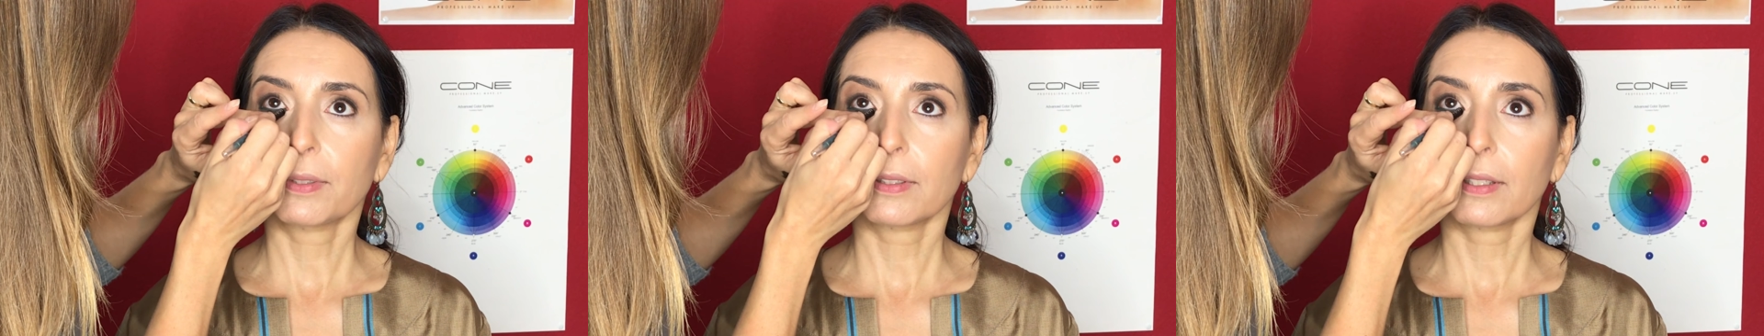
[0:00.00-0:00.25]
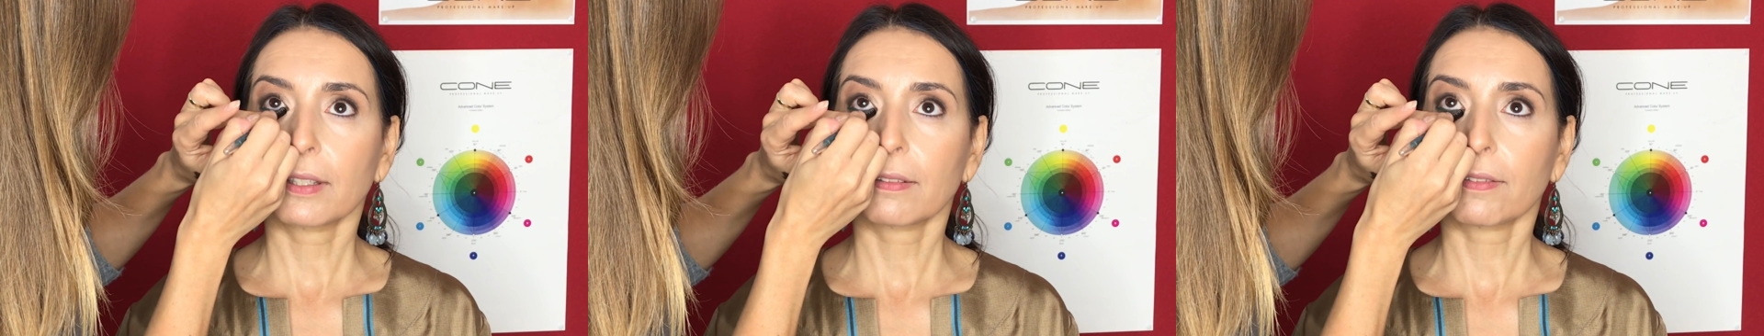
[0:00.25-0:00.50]
I'm
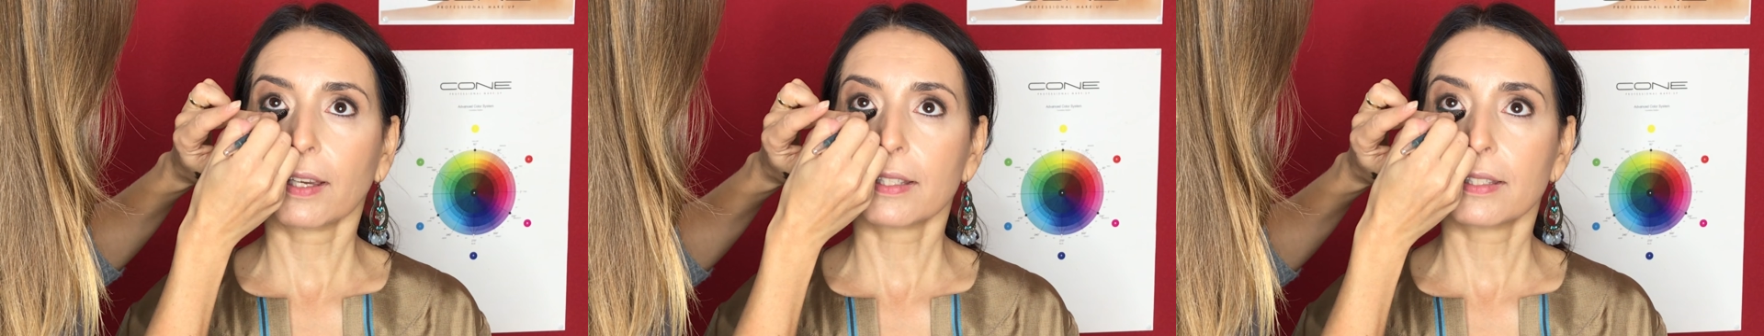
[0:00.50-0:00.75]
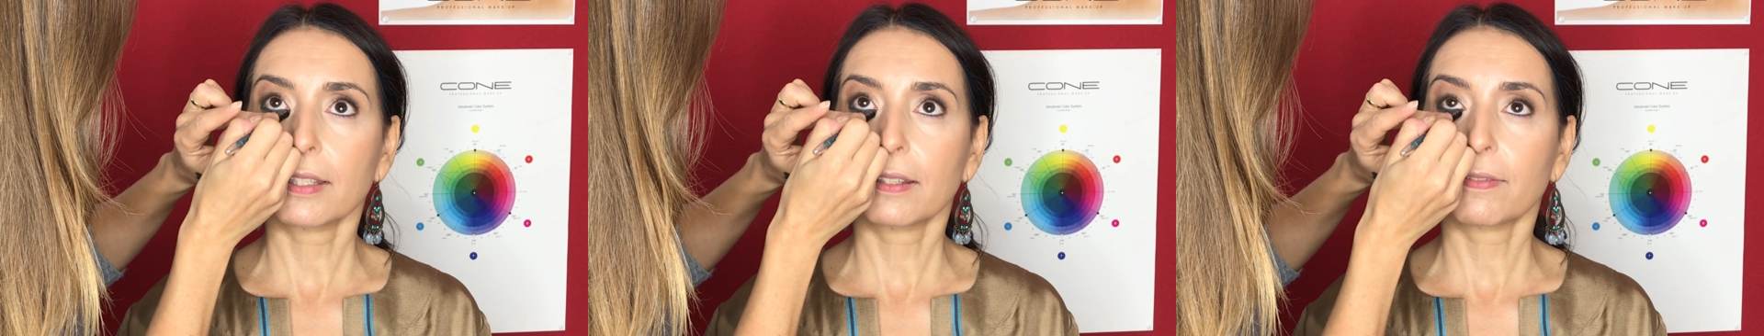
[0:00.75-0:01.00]

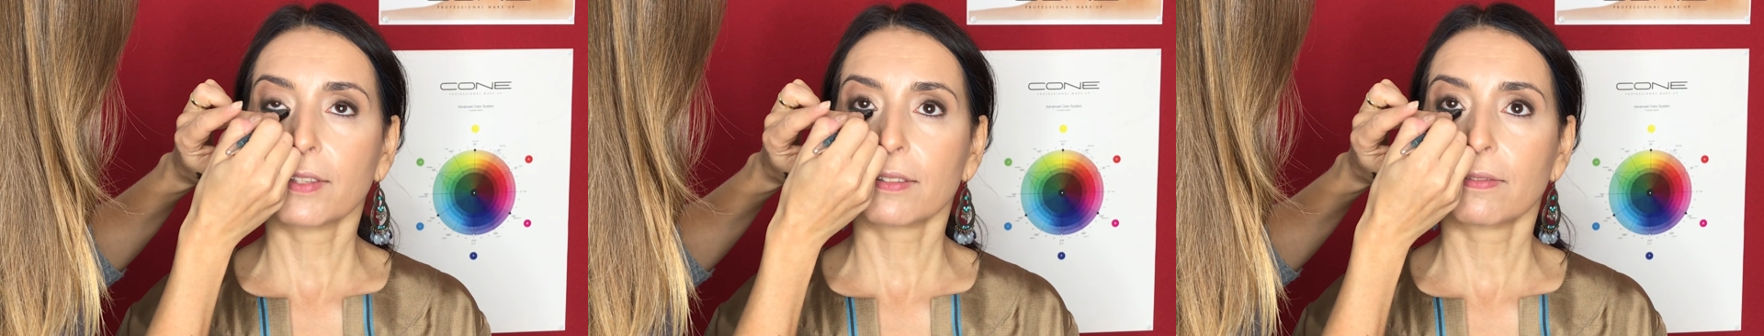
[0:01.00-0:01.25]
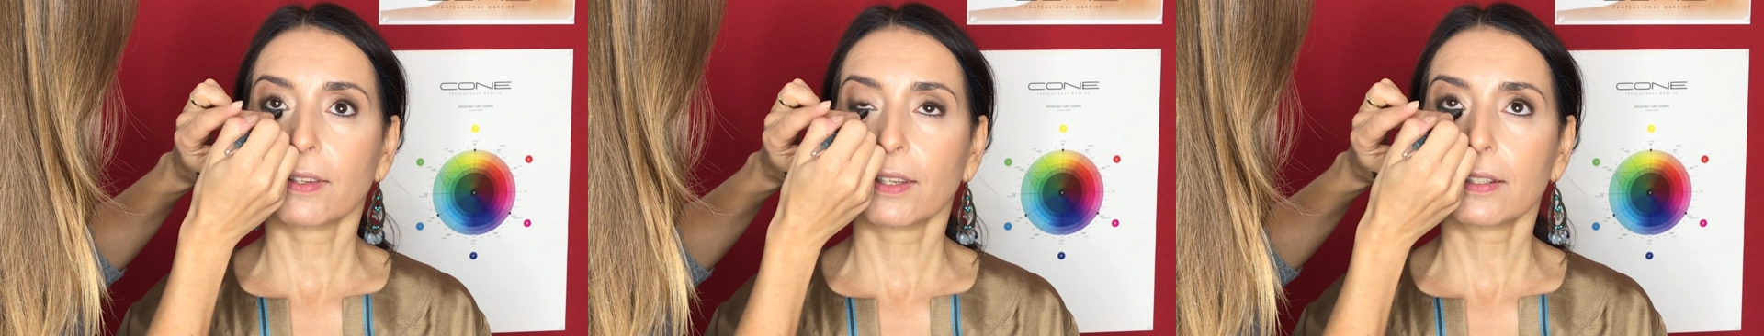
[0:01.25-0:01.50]
applying a
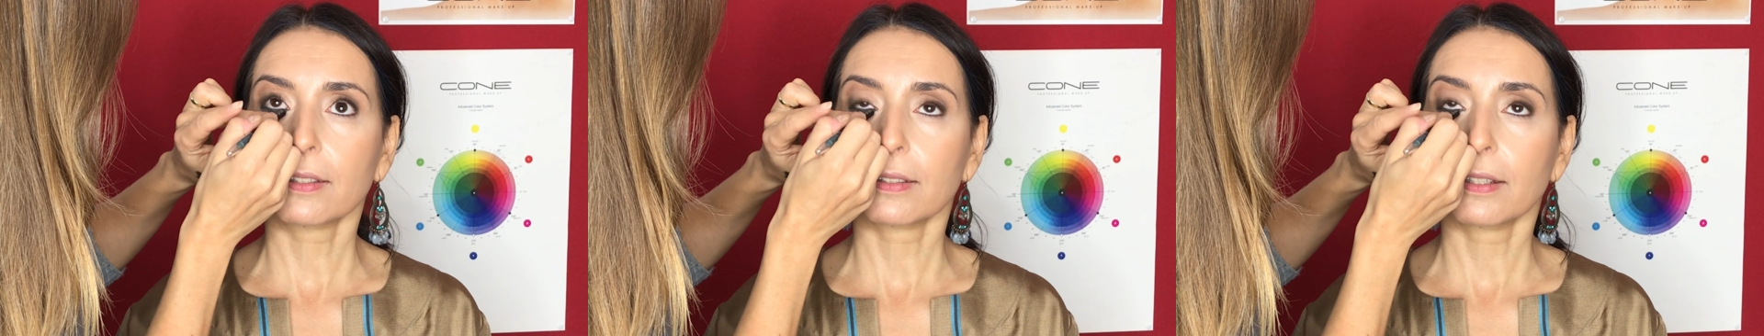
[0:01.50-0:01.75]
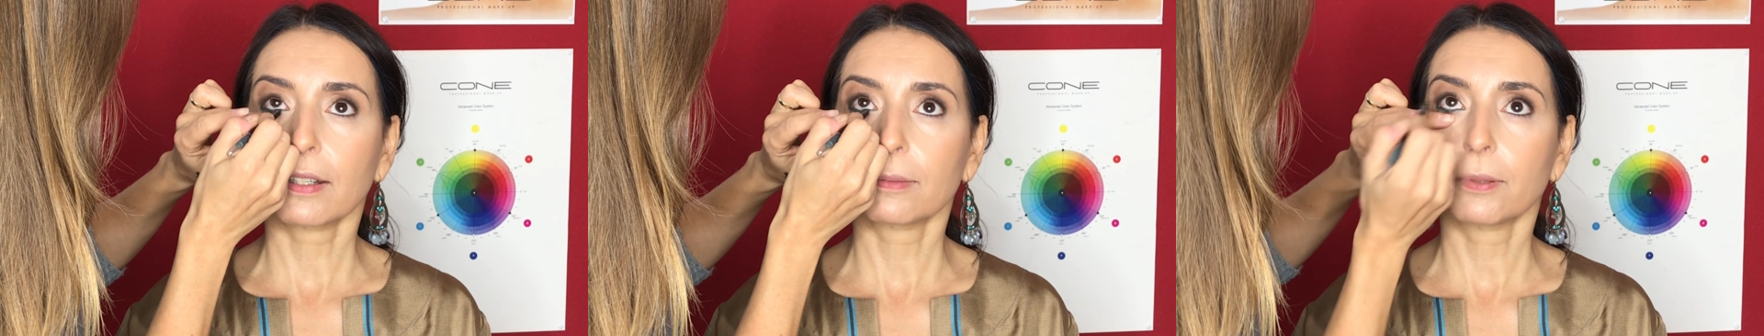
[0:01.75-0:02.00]
green eye
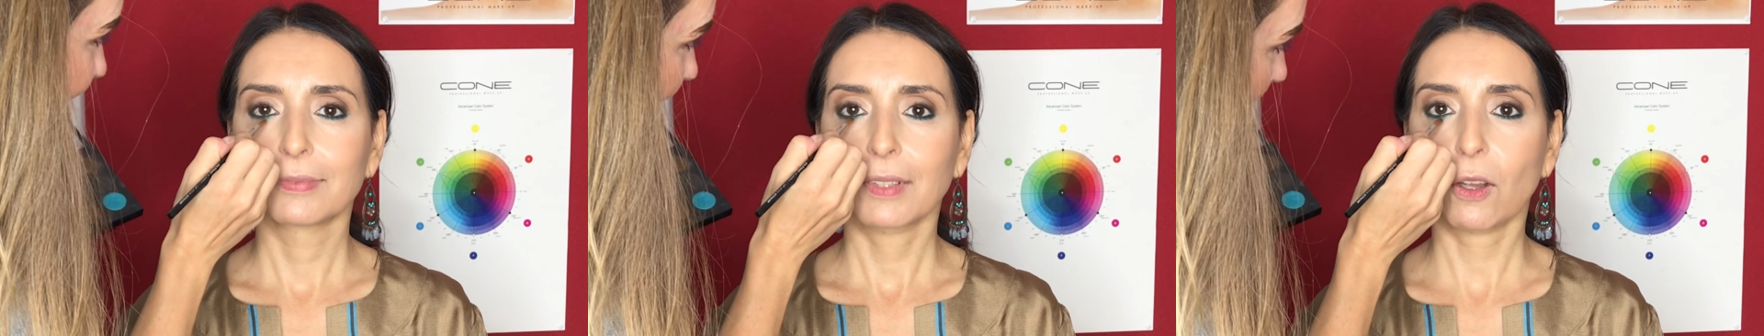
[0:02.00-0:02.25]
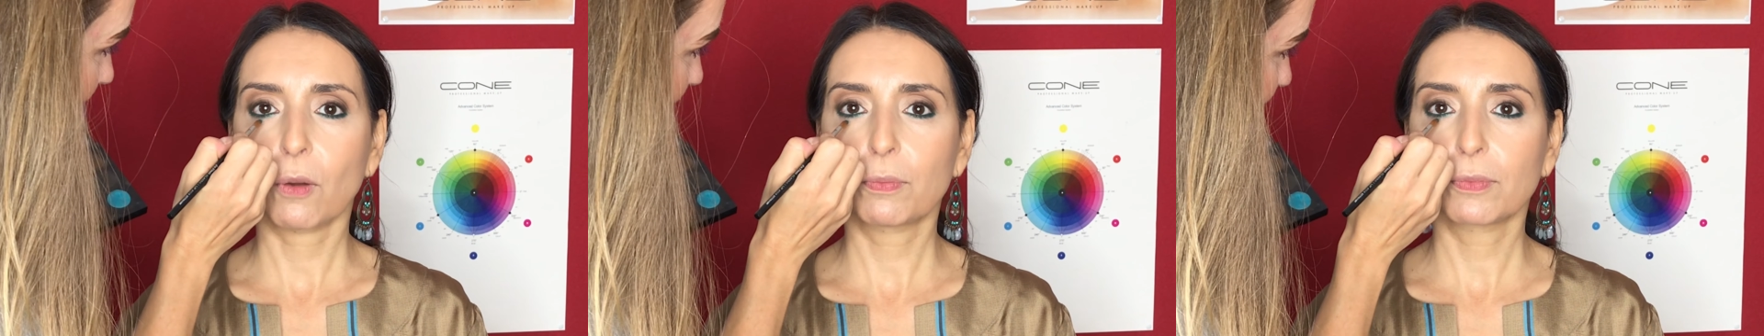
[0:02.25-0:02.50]

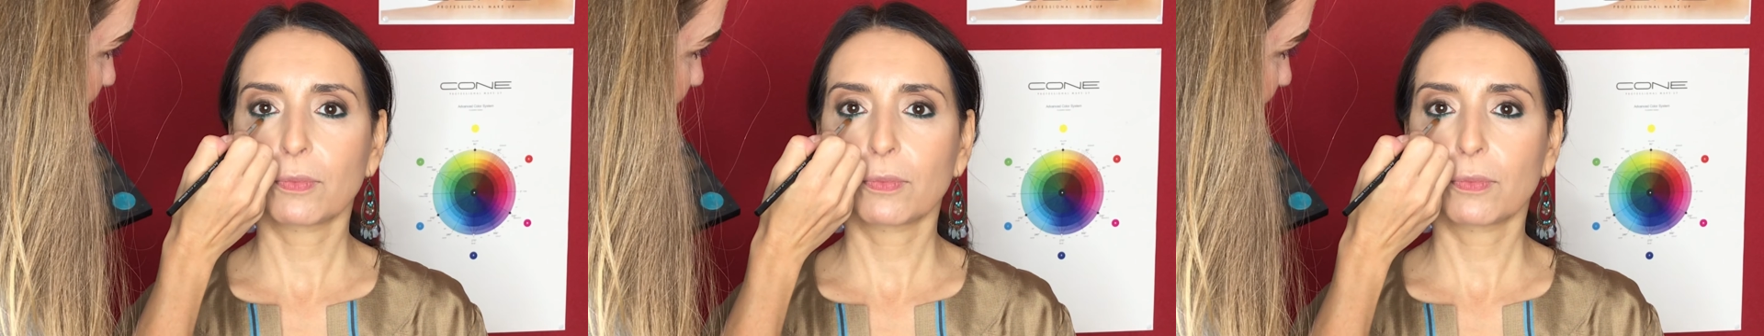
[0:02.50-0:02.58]
pencil.